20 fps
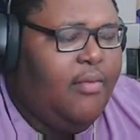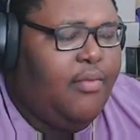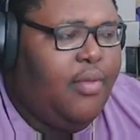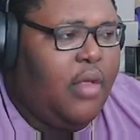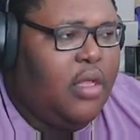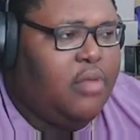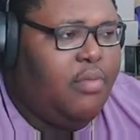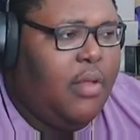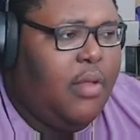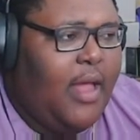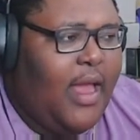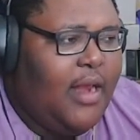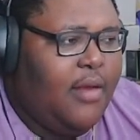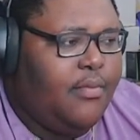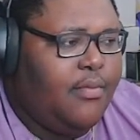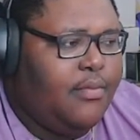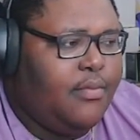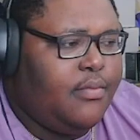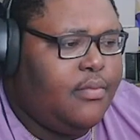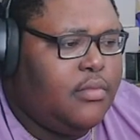plus
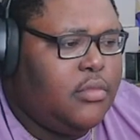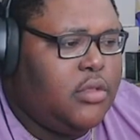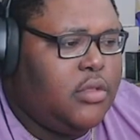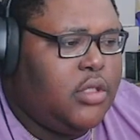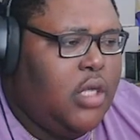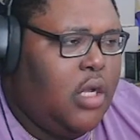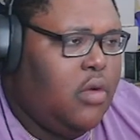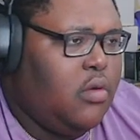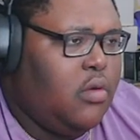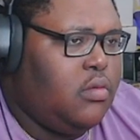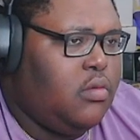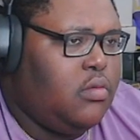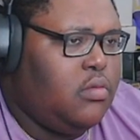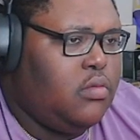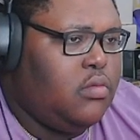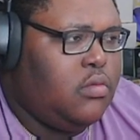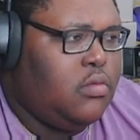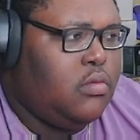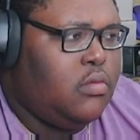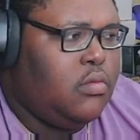platinum. So
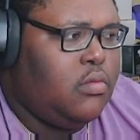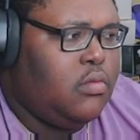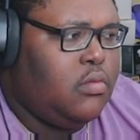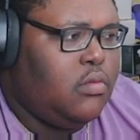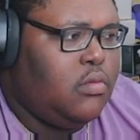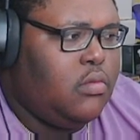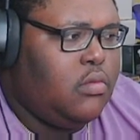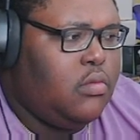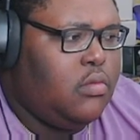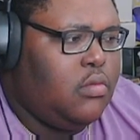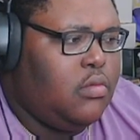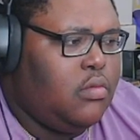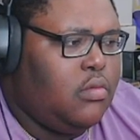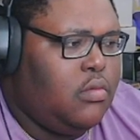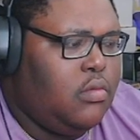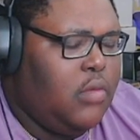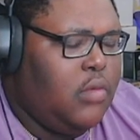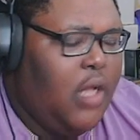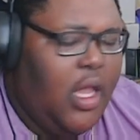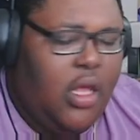
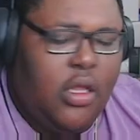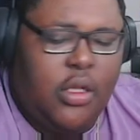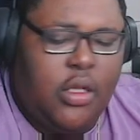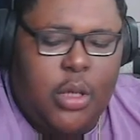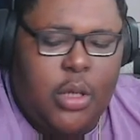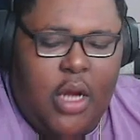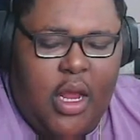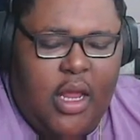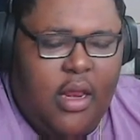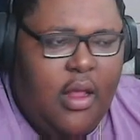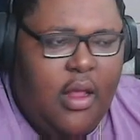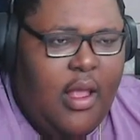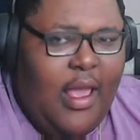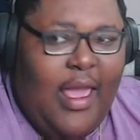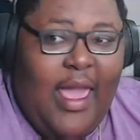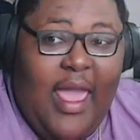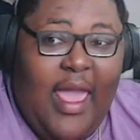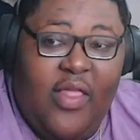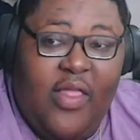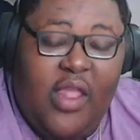yeah, let's try it.
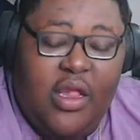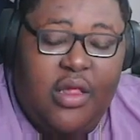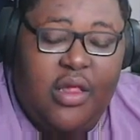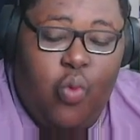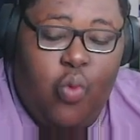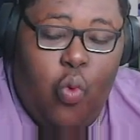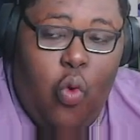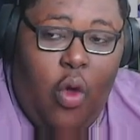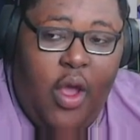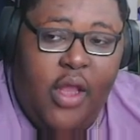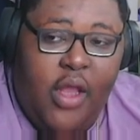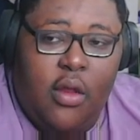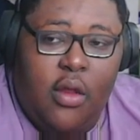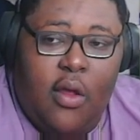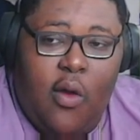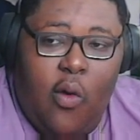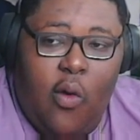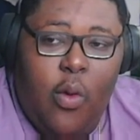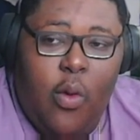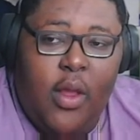And this 1
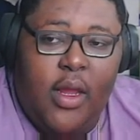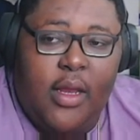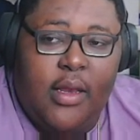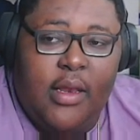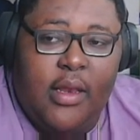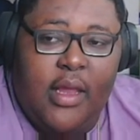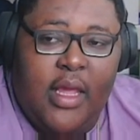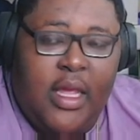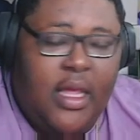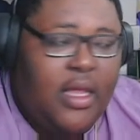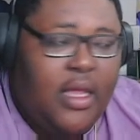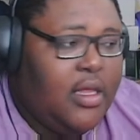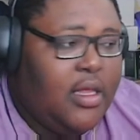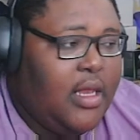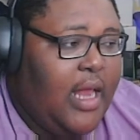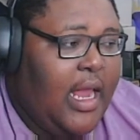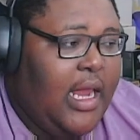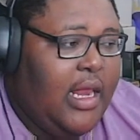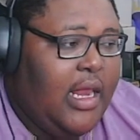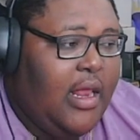coin is an
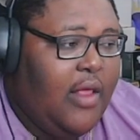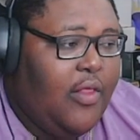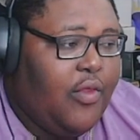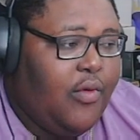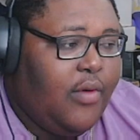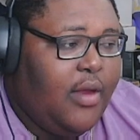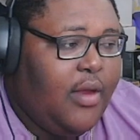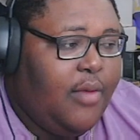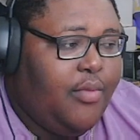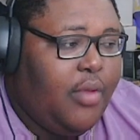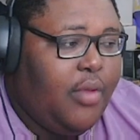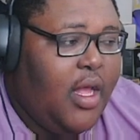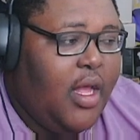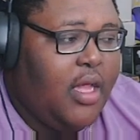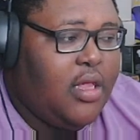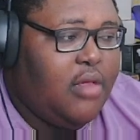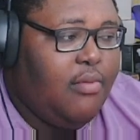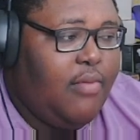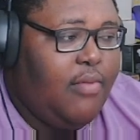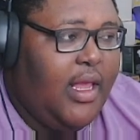83
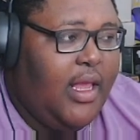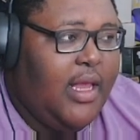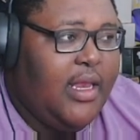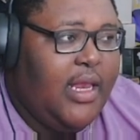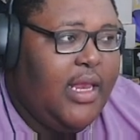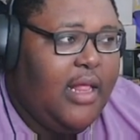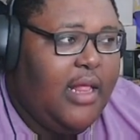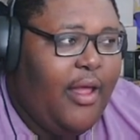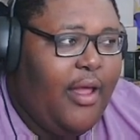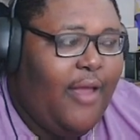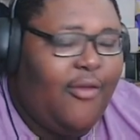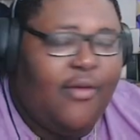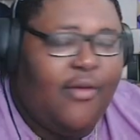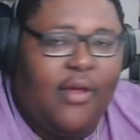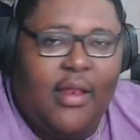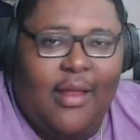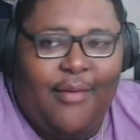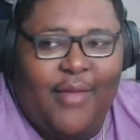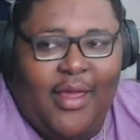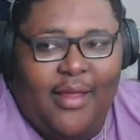plus B&D
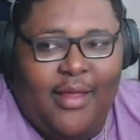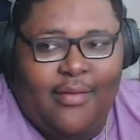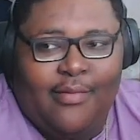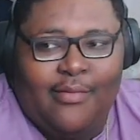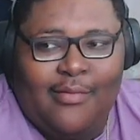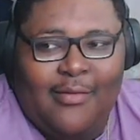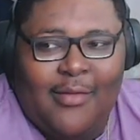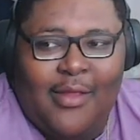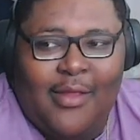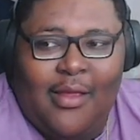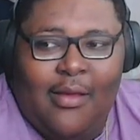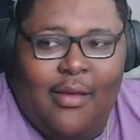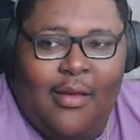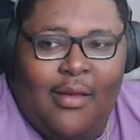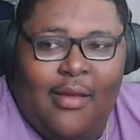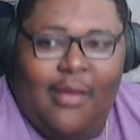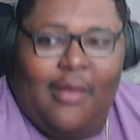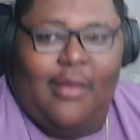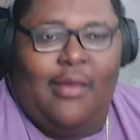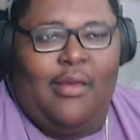legend. I mean,
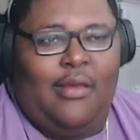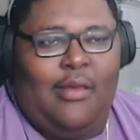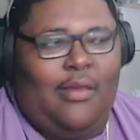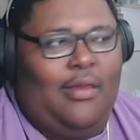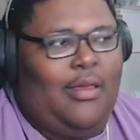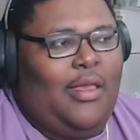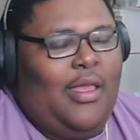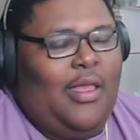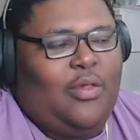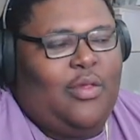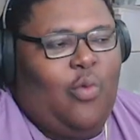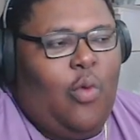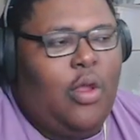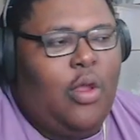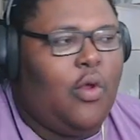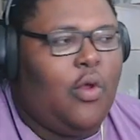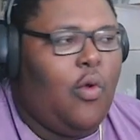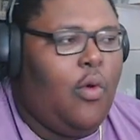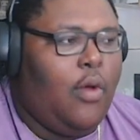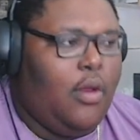it's 1
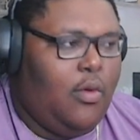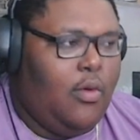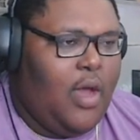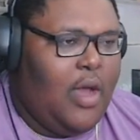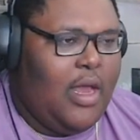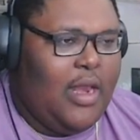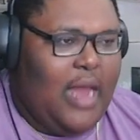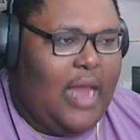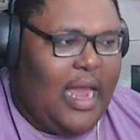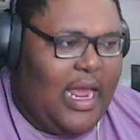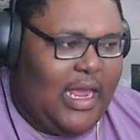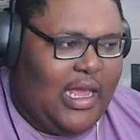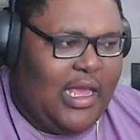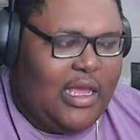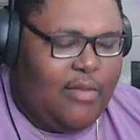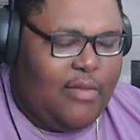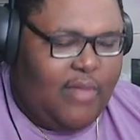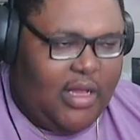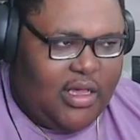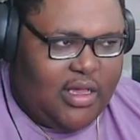coin. Why not? It
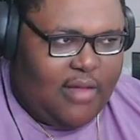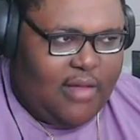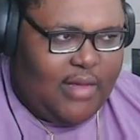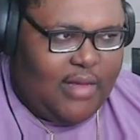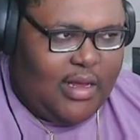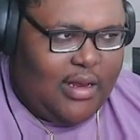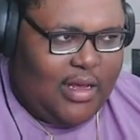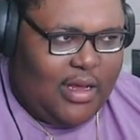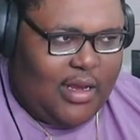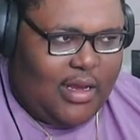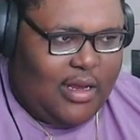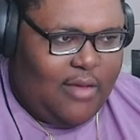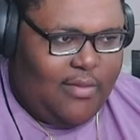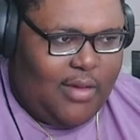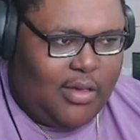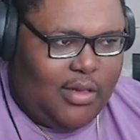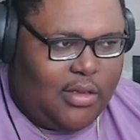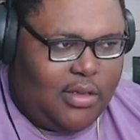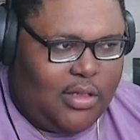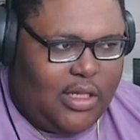could be somebody that can help
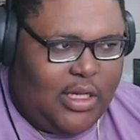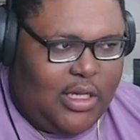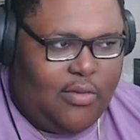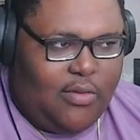out your team